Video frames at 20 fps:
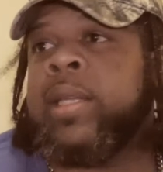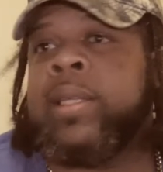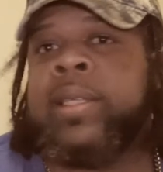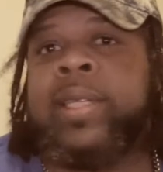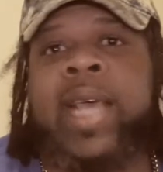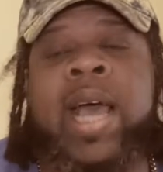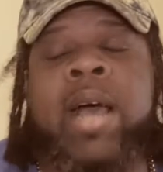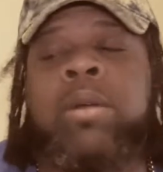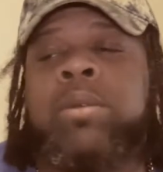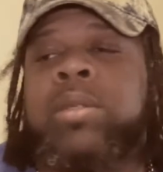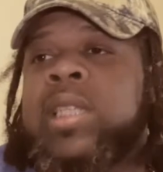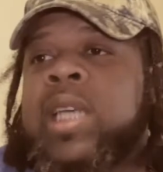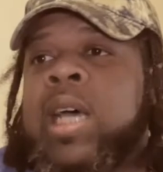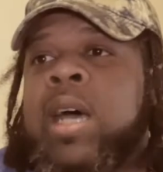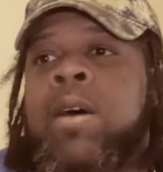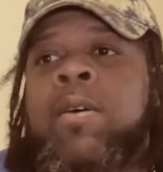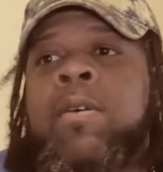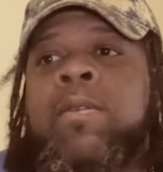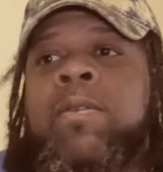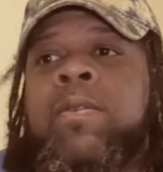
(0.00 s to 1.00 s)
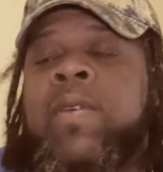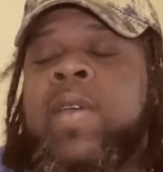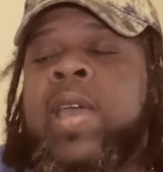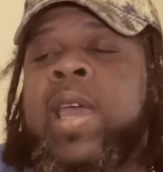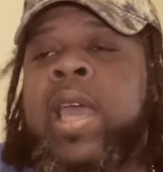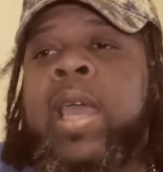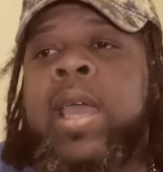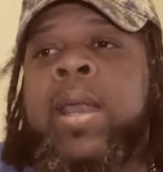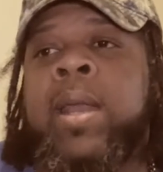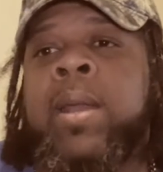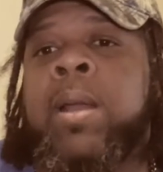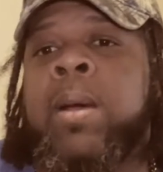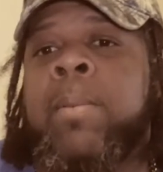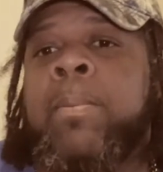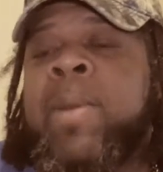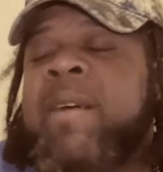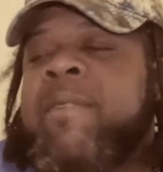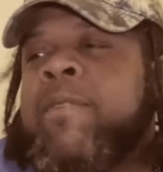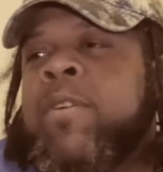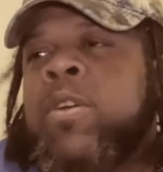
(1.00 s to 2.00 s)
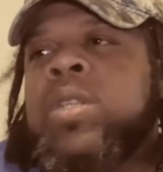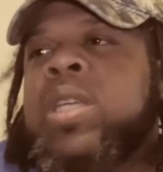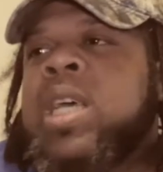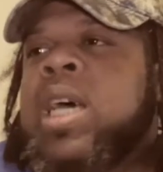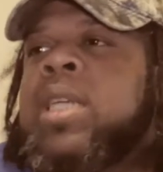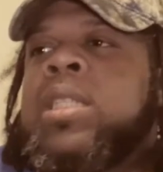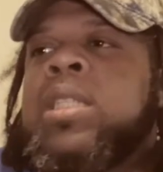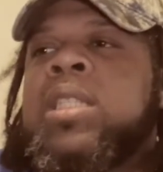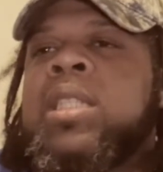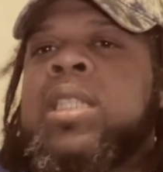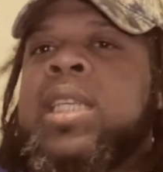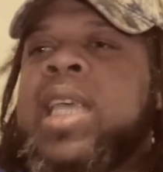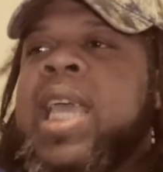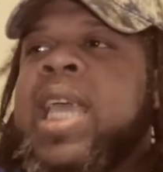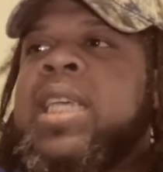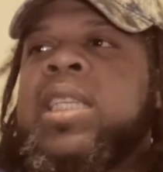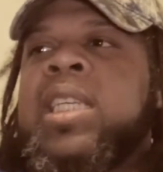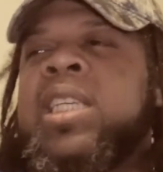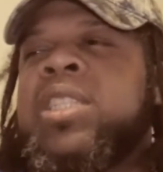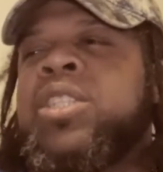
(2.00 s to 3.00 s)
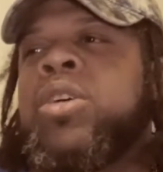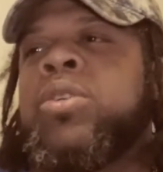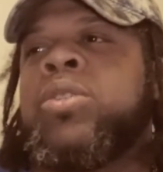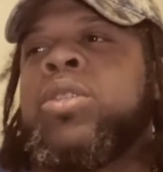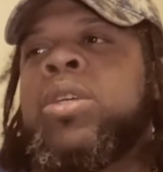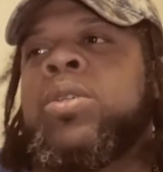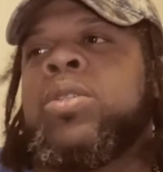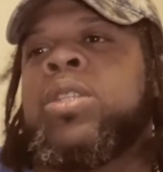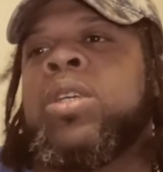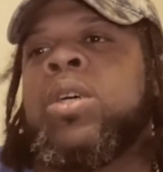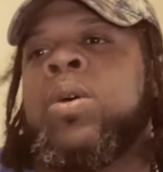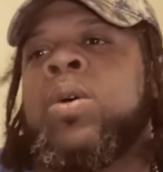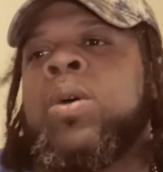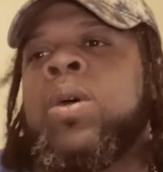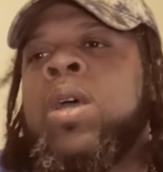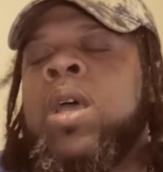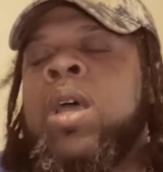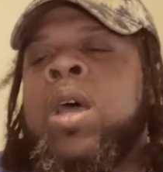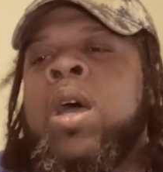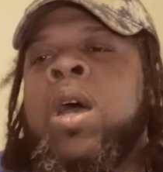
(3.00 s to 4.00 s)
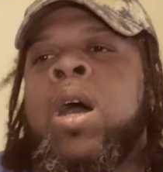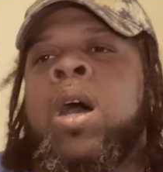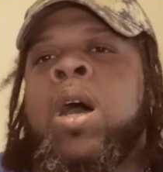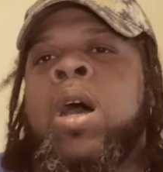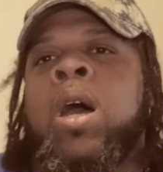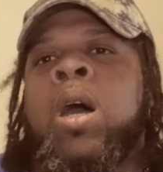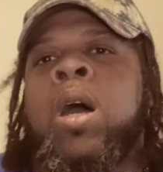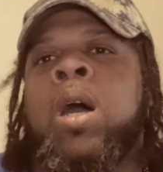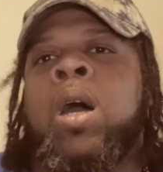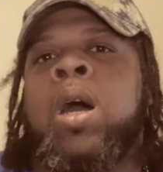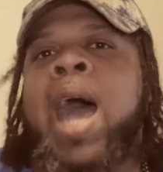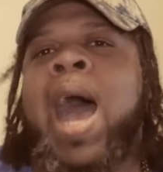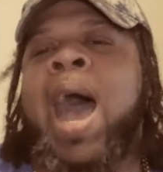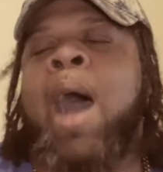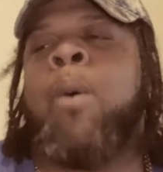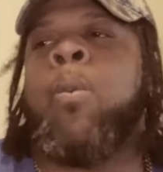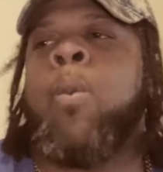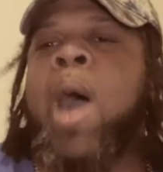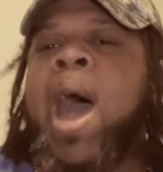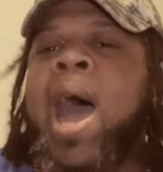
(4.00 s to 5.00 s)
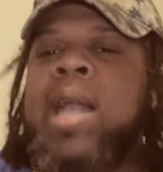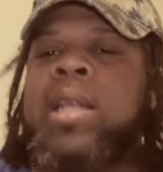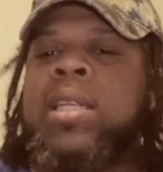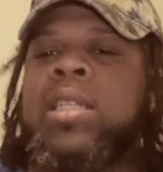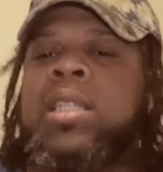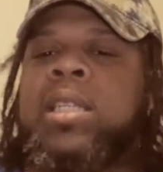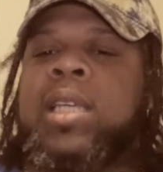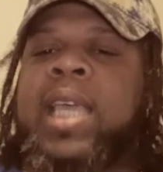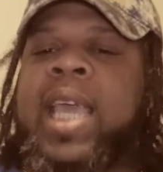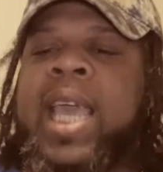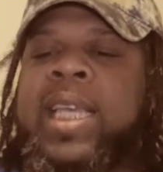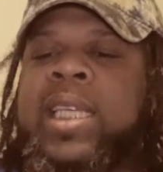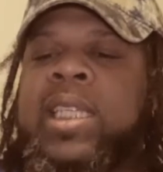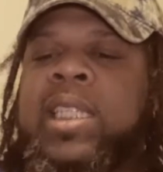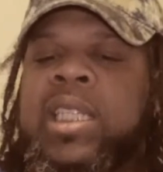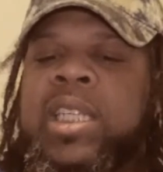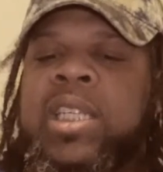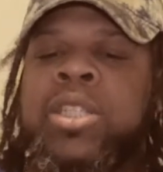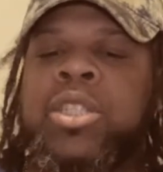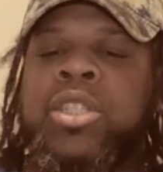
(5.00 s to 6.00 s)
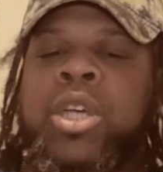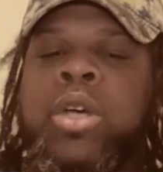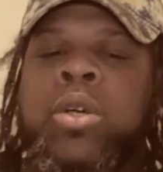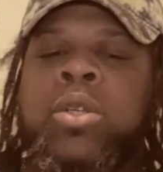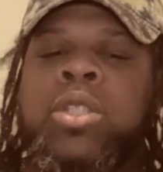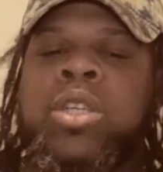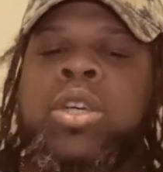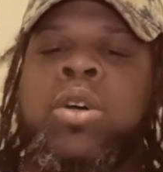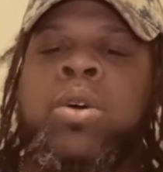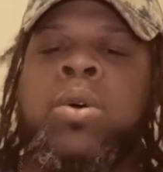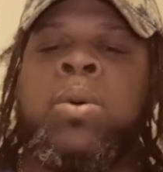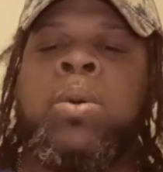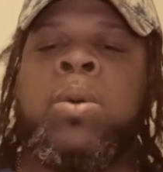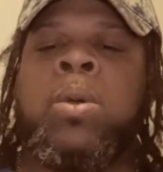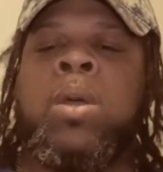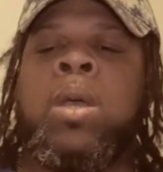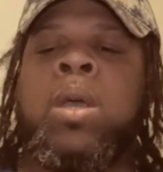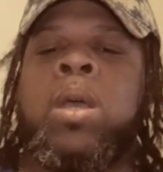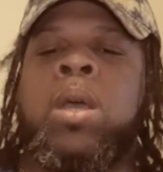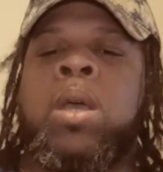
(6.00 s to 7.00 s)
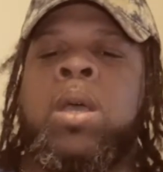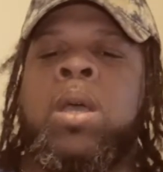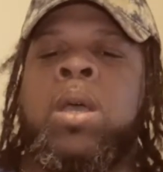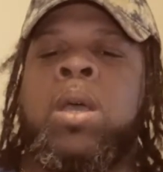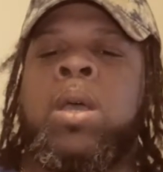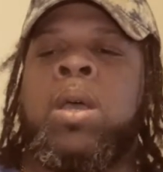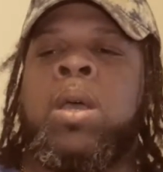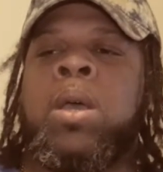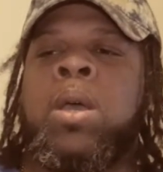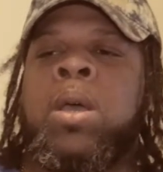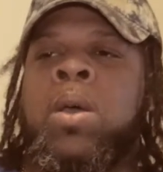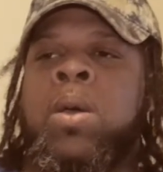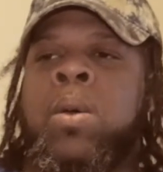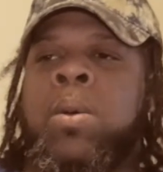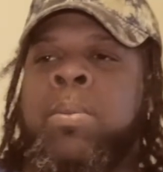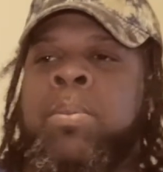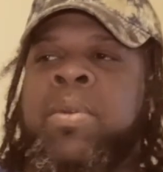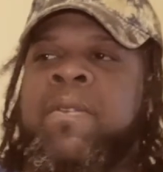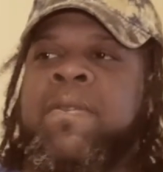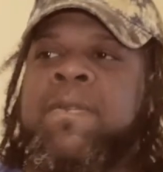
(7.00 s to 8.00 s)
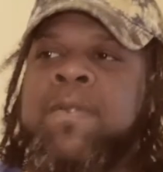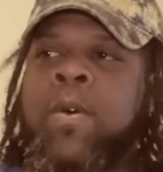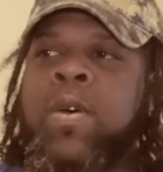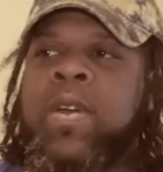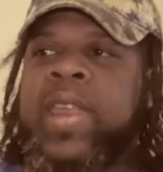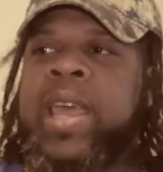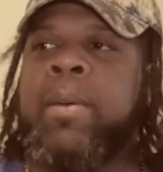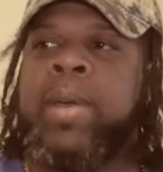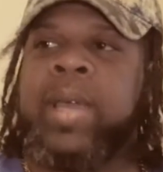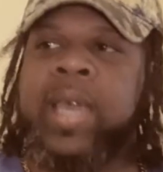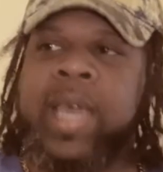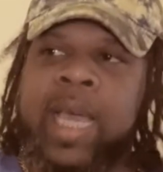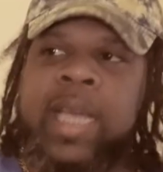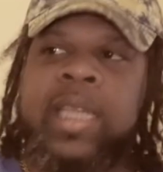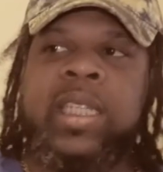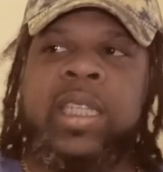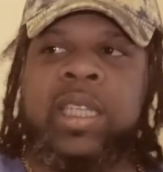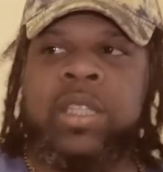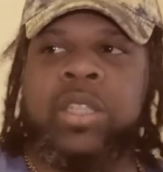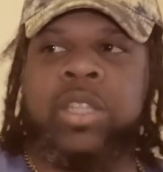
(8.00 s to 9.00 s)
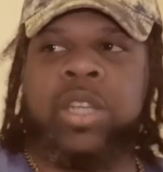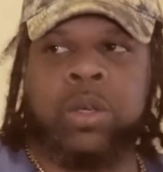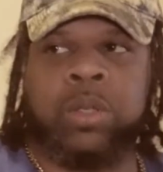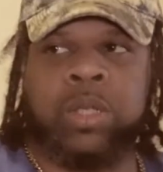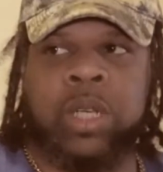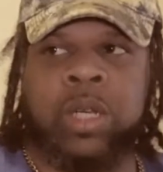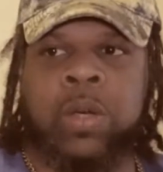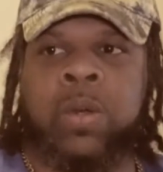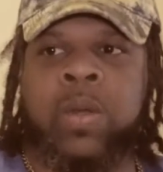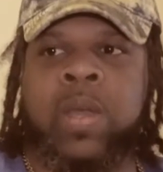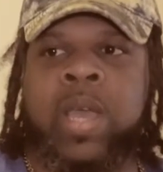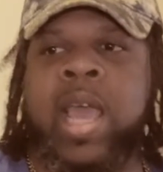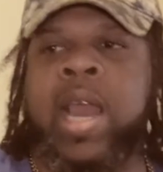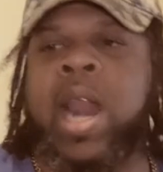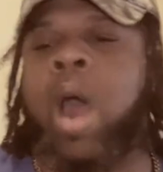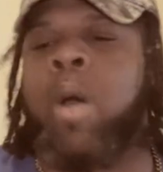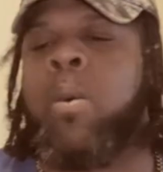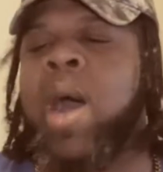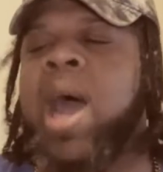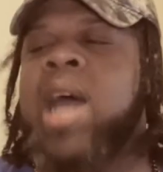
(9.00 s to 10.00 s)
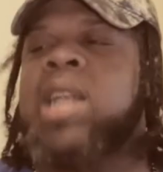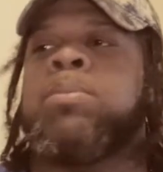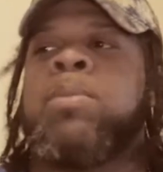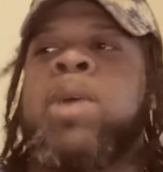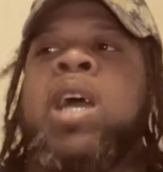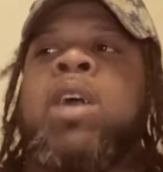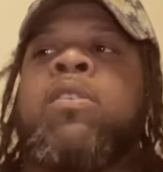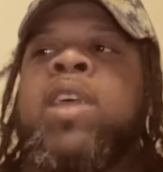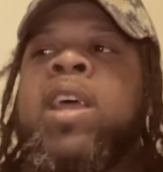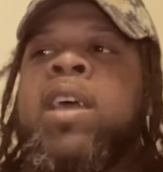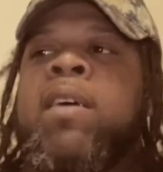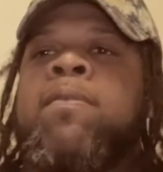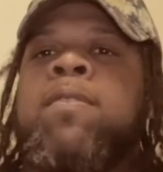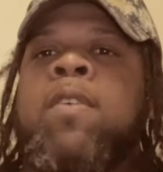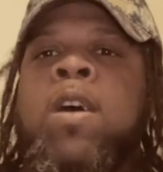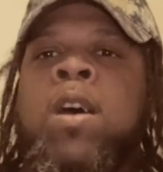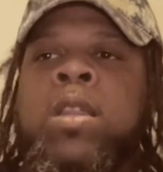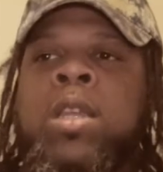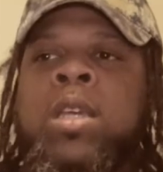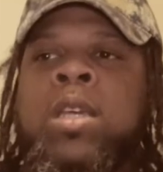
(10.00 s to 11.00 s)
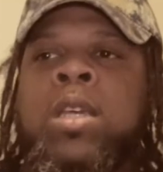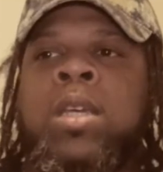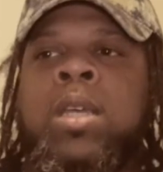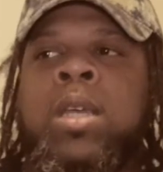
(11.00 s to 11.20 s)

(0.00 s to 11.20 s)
down south, and my first cousins is Casey and JoJo. So I watched Casey and JoJo before they were Casey and JoJo, and I watched my grandfather